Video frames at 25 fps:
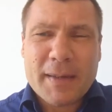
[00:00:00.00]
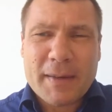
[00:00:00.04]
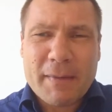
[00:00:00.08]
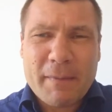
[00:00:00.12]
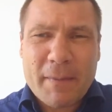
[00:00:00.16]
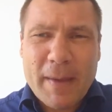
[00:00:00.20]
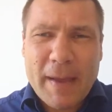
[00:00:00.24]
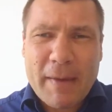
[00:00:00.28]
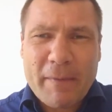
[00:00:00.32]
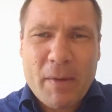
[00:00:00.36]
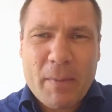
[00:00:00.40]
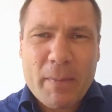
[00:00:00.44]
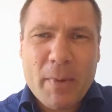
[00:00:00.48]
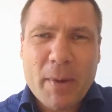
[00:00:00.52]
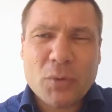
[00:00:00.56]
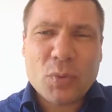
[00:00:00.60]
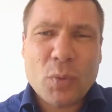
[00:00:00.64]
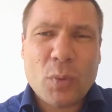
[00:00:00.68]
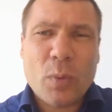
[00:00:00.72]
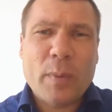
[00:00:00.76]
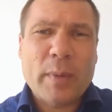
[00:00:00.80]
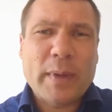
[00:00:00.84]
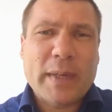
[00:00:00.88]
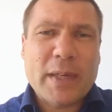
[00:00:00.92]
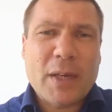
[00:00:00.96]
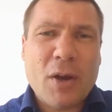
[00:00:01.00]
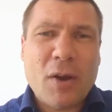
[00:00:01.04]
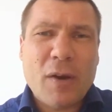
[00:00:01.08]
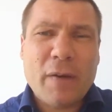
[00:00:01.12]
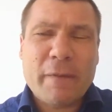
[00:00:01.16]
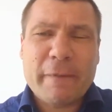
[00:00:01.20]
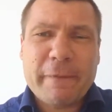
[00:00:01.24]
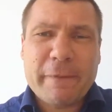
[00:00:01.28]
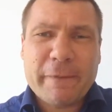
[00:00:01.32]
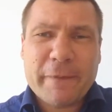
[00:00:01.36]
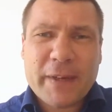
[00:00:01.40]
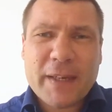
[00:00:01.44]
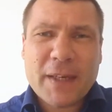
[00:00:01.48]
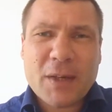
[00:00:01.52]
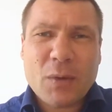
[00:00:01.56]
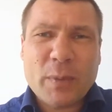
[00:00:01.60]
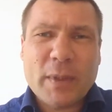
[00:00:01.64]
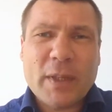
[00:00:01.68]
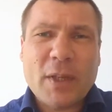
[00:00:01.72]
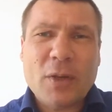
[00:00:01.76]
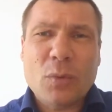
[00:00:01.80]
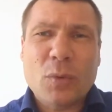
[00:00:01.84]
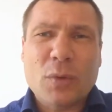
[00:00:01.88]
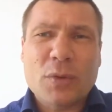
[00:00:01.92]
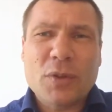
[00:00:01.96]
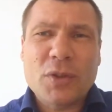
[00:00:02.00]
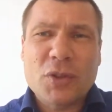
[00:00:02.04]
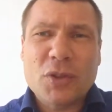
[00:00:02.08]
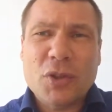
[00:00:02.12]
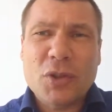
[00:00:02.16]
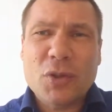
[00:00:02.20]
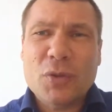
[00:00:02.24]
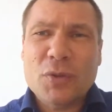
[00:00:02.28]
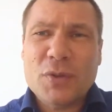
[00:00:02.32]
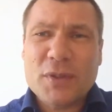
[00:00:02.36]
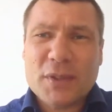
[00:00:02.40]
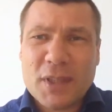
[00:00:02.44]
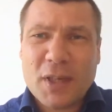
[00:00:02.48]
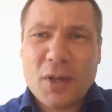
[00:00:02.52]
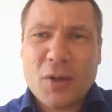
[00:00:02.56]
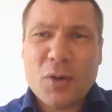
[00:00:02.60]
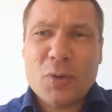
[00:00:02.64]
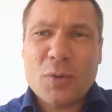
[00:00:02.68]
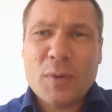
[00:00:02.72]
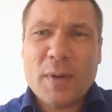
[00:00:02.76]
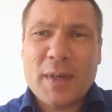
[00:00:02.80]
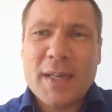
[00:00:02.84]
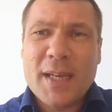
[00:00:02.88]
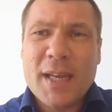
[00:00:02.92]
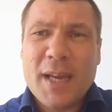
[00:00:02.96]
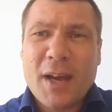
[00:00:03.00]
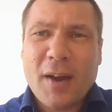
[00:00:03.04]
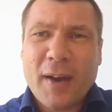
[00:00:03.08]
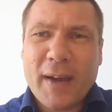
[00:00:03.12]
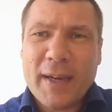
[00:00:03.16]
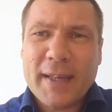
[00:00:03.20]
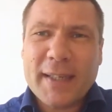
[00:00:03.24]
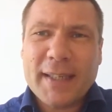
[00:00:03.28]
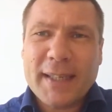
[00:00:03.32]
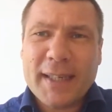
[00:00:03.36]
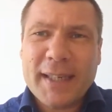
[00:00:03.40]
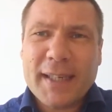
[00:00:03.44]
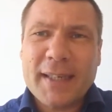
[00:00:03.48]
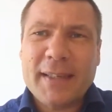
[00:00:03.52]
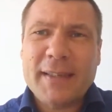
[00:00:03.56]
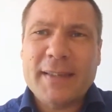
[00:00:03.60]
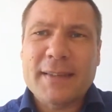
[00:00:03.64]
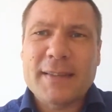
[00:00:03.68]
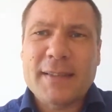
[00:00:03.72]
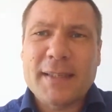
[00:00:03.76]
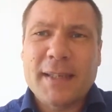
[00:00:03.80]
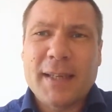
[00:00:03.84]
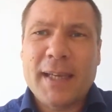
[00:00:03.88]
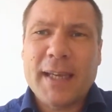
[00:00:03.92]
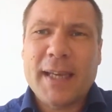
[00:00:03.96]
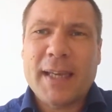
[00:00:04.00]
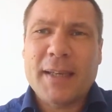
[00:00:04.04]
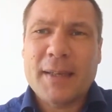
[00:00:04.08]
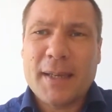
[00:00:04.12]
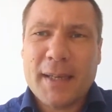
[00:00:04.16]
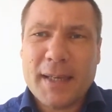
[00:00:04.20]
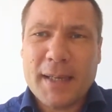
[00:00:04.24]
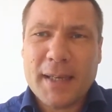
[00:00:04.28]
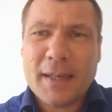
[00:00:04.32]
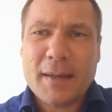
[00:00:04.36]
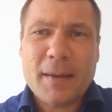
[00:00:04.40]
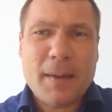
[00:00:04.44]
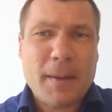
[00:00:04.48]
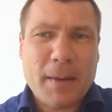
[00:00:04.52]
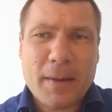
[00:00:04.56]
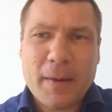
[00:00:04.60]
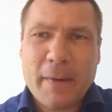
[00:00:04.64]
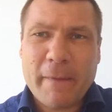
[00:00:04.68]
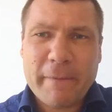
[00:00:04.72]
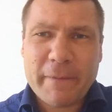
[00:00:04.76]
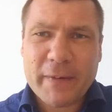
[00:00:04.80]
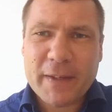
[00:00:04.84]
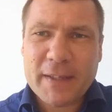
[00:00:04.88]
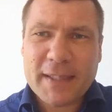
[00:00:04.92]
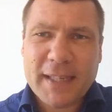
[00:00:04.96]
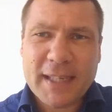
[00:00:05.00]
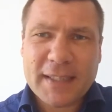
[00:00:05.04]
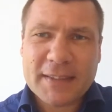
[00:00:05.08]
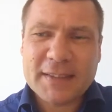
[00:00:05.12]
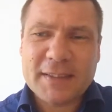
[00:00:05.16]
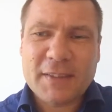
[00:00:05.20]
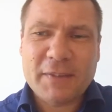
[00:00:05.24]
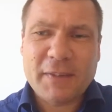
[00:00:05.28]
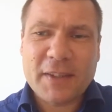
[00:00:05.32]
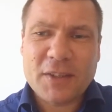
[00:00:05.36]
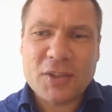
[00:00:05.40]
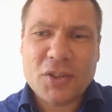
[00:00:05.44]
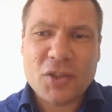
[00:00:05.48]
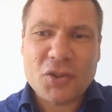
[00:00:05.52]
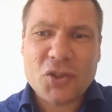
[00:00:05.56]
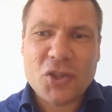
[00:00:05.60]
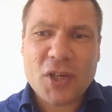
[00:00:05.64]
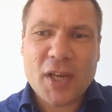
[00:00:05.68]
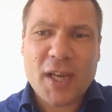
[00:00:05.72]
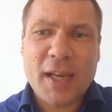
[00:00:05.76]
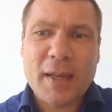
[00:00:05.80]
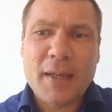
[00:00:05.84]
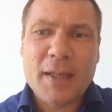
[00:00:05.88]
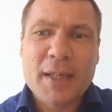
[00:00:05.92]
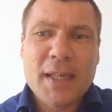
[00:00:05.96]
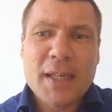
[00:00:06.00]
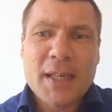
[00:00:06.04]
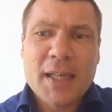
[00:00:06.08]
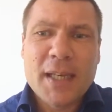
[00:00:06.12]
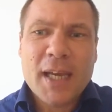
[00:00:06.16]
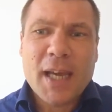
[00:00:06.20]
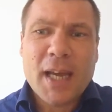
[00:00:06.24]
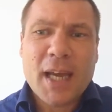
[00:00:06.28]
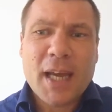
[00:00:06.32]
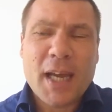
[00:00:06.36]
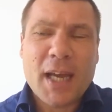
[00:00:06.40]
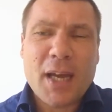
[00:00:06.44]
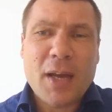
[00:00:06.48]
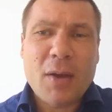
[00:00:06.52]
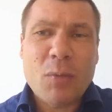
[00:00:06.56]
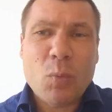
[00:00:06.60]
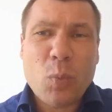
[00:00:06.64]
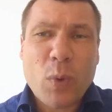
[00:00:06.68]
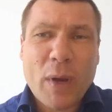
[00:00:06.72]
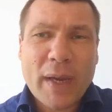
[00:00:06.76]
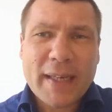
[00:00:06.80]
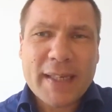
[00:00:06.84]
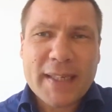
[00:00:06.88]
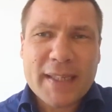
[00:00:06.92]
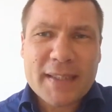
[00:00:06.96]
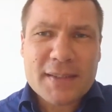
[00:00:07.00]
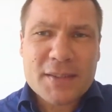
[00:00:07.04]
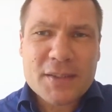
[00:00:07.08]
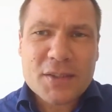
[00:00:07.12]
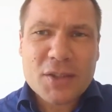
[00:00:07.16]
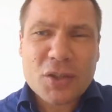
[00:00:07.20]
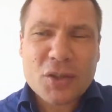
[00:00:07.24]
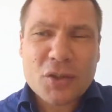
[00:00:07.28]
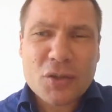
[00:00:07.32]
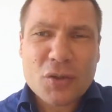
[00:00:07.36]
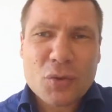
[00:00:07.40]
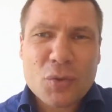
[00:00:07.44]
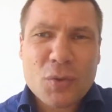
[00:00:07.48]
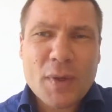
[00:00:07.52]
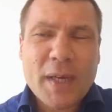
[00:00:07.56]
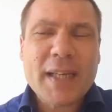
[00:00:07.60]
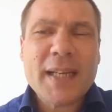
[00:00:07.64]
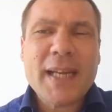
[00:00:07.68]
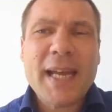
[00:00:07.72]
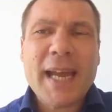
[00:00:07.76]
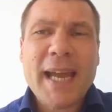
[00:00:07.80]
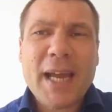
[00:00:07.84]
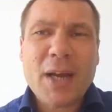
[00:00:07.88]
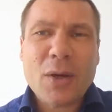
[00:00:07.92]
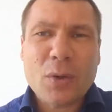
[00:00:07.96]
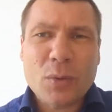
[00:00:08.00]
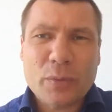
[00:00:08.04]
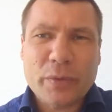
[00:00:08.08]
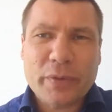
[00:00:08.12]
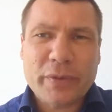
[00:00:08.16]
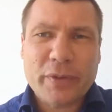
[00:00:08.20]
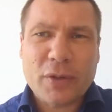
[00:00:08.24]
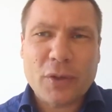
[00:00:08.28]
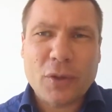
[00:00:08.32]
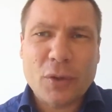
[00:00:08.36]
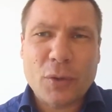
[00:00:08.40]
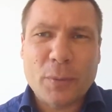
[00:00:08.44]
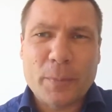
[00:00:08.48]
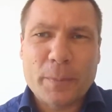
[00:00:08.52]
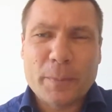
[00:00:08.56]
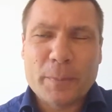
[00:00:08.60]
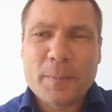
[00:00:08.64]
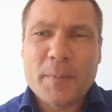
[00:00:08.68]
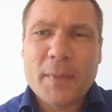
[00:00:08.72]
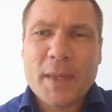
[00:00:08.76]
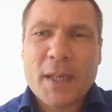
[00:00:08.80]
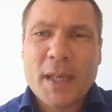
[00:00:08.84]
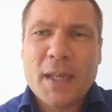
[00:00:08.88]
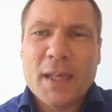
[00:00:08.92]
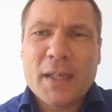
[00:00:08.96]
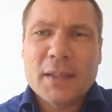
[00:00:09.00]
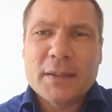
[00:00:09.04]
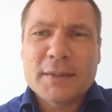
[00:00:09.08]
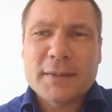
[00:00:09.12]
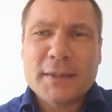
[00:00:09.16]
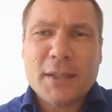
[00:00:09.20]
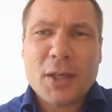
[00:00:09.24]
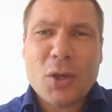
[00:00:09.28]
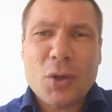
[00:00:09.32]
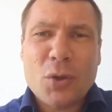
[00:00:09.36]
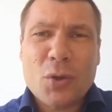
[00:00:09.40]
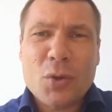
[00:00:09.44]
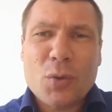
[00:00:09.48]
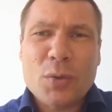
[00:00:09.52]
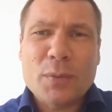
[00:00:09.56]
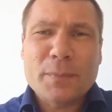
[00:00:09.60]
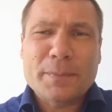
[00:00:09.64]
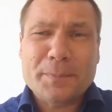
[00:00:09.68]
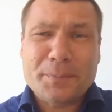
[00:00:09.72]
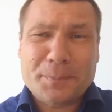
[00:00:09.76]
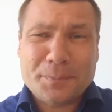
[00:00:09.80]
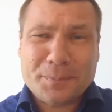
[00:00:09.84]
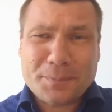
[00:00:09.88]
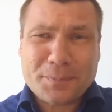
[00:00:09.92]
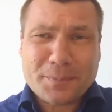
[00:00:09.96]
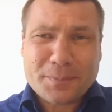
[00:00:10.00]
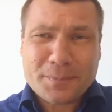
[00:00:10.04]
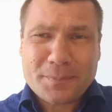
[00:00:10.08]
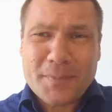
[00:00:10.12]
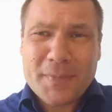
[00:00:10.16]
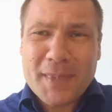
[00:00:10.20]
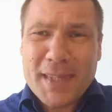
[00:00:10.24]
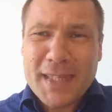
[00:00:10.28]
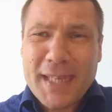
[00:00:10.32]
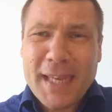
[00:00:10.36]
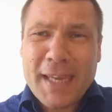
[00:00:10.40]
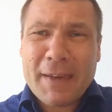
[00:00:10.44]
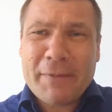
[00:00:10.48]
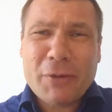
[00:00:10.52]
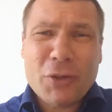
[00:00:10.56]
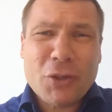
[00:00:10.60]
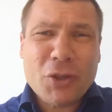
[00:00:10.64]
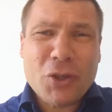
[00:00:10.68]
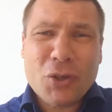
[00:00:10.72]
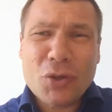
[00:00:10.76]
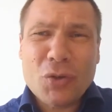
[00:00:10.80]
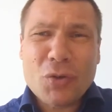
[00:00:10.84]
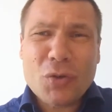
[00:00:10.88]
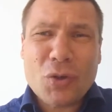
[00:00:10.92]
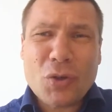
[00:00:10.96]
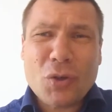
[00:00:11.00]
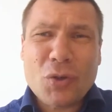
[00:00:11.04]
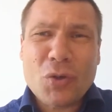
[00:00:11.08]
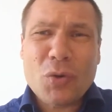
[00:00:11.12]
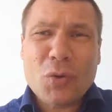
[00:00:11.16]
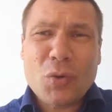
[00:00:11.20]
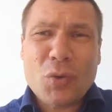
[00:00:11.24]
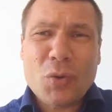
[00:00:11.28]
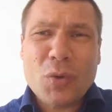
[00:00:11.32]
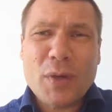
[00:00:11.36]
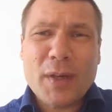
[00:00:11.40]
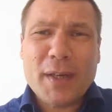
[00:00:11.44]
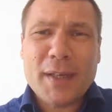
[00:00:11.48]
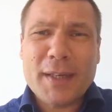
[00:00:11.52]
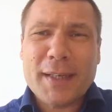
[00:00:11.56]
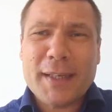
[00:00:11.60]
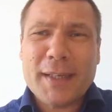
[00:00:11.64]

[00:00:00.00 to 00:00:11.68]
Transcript: have a moment where we can't think, we don't know what to do. So ideas are fantastic things to share. Ways to and hows to. So if you Google